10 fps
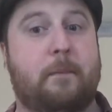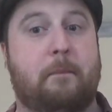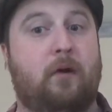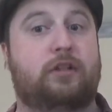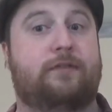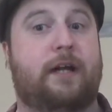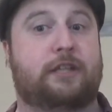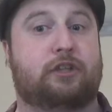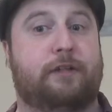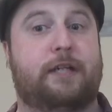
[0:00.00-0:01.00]
that most
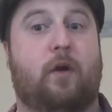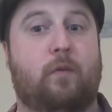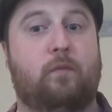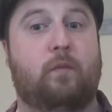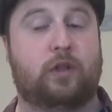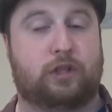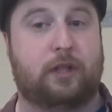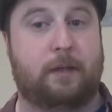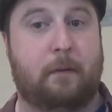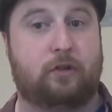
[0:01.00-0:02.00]
fans agreed on was
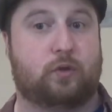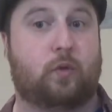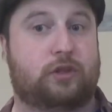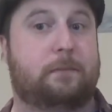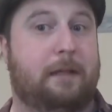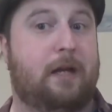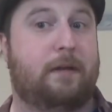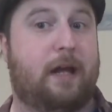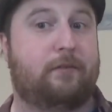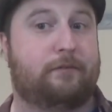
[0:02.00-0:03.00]
the most awesome bit
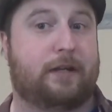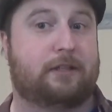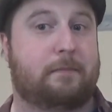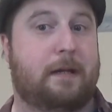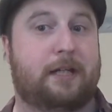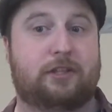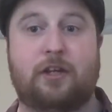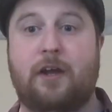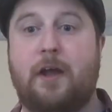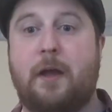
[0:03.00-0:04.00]
about Phantom Menace.
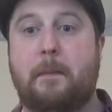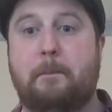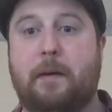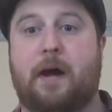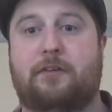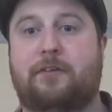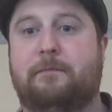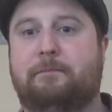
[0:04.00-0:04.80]
But,